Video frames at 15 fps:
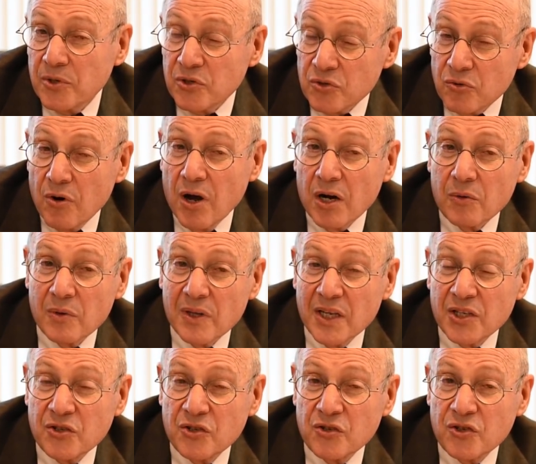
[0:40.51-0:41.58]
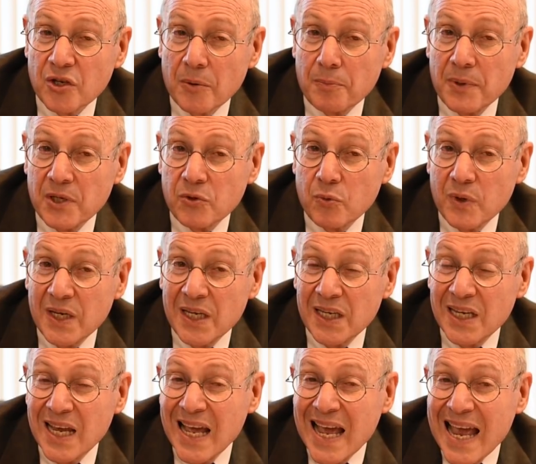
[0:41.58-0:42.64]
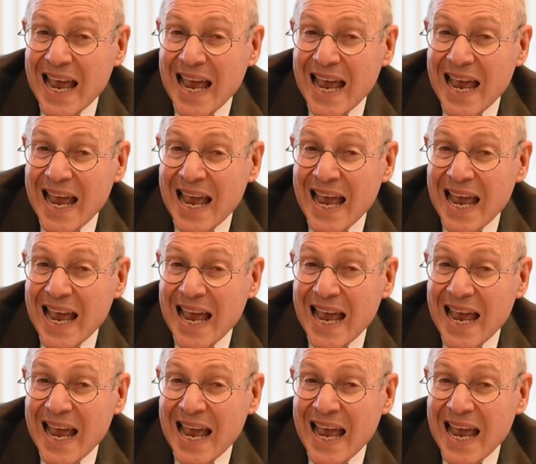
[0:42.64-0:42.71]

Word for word: a strong relationship, between